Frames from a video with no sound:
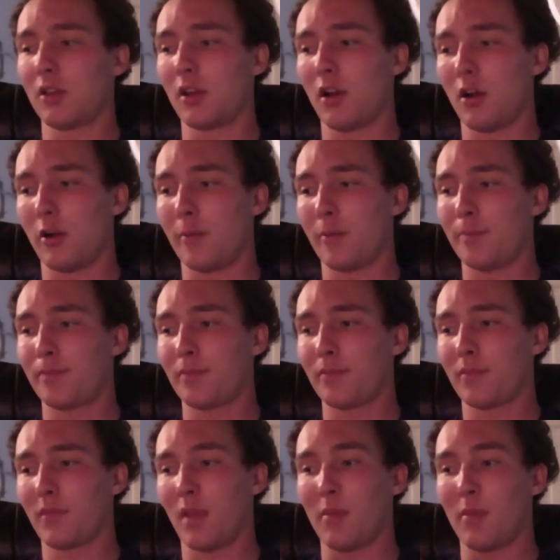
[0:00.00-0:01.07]

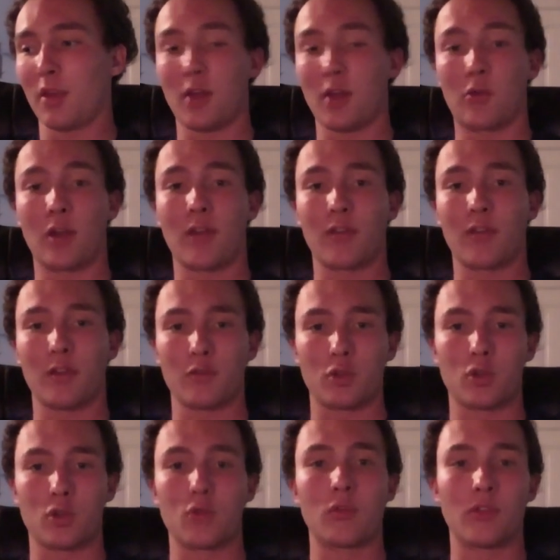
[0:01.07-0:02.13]
I don't have to ever
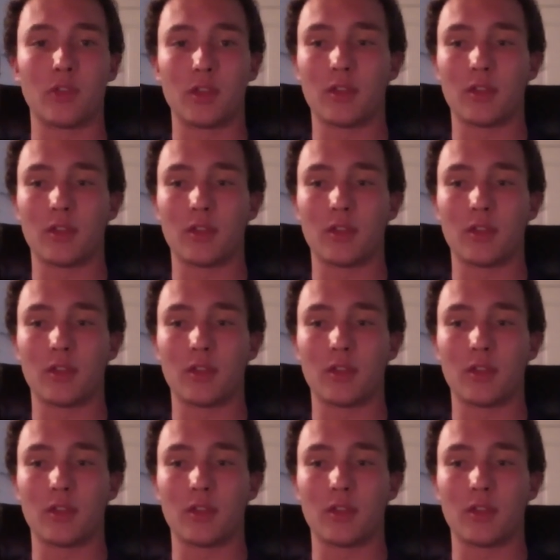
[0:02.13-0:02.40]
use these,